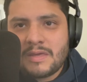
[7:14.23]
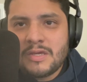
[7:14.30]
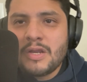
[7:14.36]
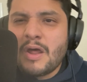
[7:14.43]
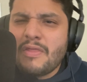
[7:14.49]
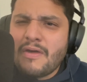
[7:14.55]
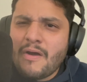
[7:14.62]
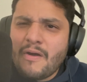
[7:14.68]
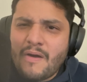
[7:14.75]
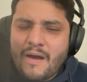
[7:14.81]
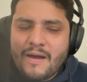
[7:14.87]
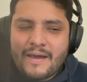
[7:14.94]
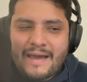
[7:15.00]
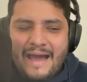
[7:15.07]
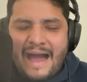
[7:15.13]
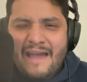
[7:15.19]
You know,
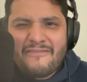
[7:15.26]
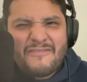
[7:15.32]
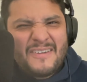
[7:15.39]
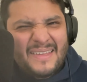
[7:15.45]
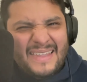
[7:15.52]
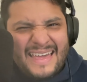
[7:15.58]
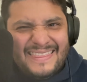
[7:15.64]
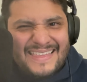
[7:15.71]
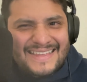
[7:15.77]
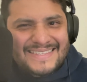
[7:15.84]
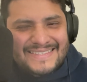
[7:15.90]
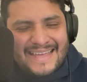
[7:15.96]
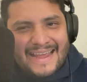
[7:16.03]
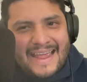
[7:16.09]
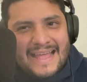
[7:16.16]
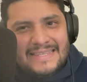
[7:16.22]
though, I feel like
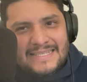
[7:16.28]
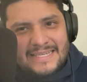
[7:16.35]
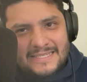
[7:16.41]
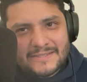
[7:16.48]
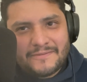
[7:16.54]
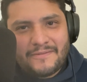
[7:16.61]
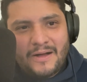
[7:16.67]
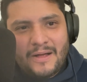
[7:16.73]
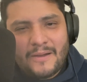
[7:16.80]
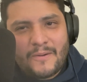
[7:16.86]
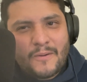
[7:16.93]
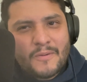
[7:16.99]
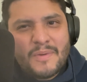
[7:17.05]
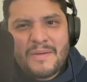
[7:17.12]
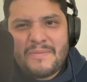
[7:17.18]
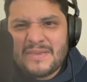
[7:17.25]
that's Niantic's
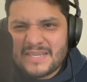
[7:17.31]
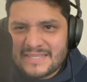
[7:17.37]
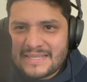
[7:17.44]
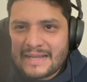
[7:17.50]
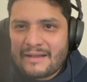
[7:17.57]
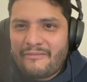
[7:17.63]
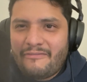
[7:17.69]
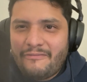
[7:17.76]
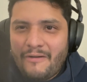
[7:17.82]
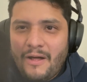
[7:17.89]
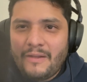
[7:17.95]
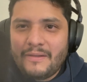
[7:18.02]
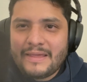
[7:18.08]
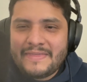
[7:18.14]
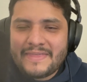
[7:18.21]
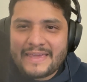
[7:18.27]
fault, or maybe just like a
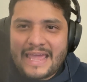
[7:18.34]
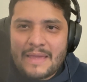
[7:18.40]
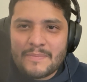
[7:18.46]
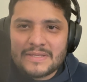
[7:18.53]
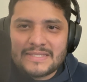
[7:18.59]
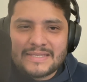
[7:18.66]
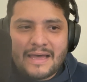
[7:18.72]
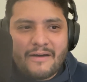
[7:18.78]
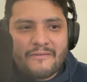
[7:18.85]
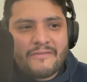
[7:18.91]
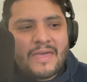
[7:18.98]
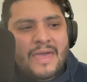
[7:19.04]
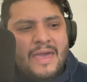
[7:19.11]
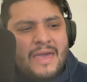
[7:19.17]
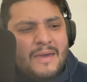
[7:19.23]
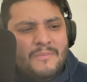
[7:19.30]
fault in the game
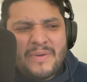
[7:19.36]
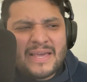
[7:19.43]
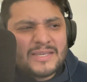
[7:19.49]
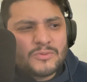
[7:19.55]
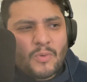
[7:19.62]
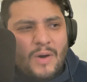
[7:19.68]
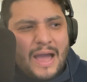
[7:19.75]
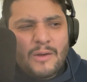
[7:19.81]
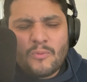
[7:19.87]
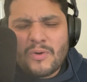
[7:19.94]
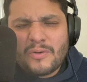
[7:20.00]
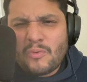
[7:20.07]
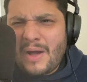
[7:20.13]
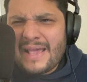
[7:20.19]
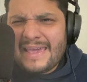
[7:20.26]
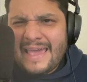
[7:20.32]
itself. Because
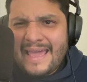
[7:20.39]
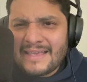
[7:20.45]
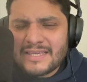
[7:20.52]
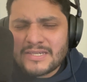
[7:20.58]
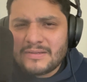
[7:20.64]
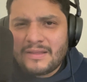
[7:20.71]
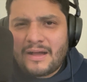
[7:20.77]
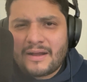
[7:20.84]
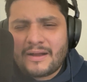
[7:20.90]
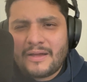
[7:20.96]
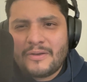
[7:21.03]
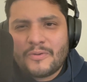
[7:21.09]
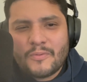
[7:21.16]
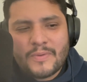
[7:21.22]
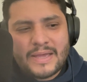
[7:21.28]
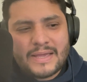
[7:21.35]
why can't you
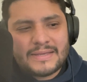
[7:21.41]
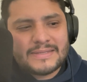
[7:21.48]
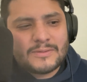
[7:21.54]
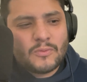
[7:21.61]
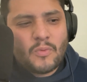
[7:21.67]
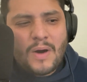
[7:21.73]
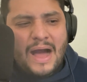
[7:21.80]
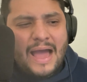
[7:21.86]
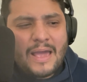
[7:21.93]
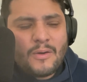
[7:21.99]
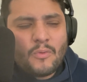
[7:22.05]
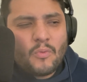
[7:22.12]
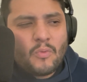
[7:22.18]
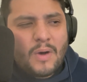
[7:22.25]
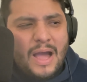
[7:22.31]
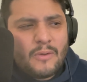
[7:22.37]
lock on the wings?
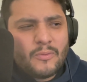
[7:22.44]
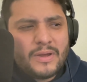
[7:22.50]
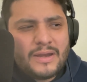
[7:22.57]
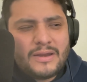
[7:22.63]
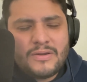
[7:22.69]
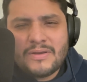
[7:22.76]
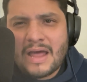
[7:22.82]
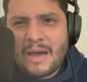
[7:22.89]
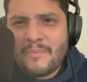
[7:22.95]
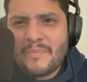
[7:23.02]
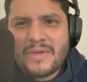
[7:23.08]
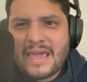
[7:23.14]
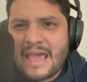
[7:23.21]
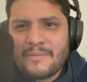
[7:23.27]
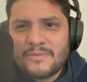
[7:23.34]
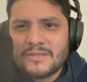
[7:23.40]
Why would you
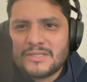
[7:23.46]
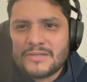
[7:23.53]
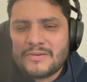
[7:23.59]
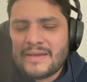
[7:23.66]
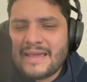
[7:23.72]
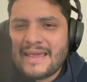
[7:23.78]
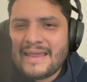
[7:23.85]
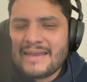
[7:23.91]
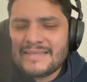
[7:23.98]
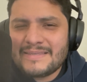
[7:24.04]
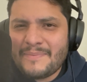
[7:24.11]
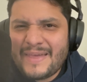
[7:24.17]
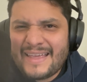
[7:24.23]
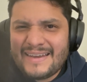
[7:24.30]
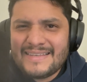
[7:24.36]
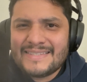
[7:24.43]
not be able to? It
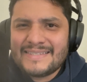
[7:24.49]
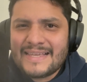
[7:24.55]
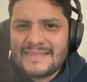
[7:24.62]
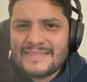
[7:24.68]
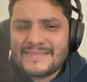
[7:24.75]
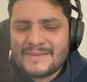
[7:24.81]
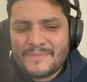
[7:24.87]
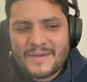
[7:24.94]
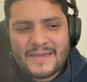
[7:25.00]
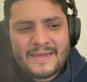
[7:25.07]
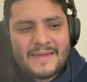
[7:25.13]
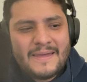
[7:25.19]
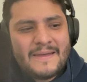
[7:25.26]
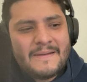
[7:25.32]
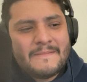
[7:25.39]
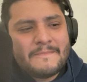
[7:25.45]
doesn't make any sense to me.
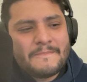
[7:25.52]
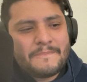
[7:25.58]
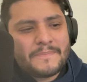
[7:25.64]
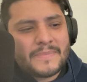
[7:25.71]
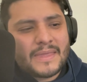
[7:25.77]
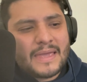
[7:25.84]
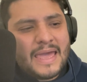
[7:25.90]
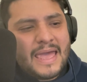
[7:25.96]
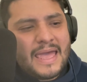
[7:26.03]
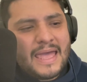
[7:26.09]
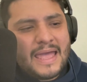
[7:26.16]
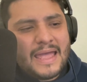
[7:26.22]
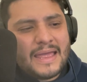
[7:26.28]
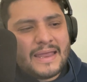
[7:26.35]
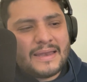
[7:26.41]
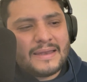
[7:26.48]

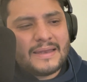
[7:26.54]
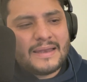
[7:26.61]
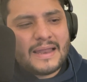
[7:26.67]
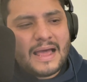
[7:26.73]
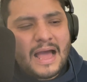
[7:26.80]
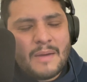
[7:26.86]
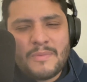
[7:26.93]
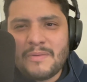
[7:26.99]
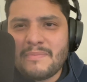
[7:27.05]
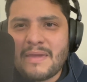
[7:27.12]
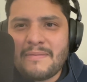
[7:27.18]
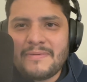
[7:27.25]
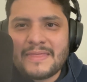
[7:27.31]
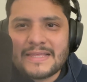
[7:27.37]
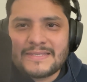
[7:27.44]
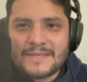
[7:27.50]
And I
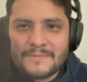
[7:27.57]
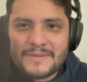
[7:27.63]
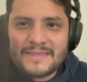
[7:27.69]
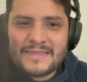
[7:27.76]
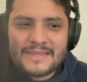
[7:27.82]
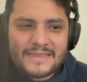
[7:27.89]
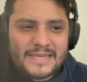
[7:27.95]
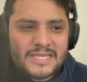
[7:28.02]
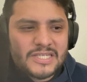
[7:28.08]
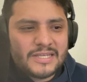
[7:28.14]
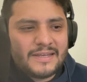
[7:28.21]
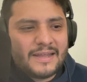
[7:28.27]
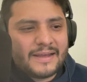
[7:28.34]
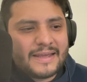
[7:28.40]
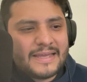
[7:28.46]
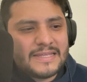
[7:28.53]
mean, maybe that's something that they
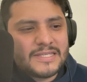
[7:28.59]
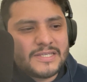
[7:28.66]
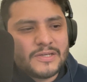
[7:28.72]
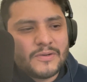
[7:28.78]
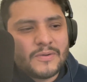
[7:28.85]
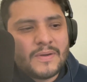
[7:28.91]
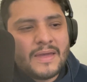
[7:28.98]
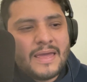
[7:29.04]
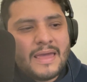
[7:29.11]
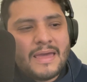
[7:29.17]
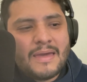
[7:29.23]
should look into.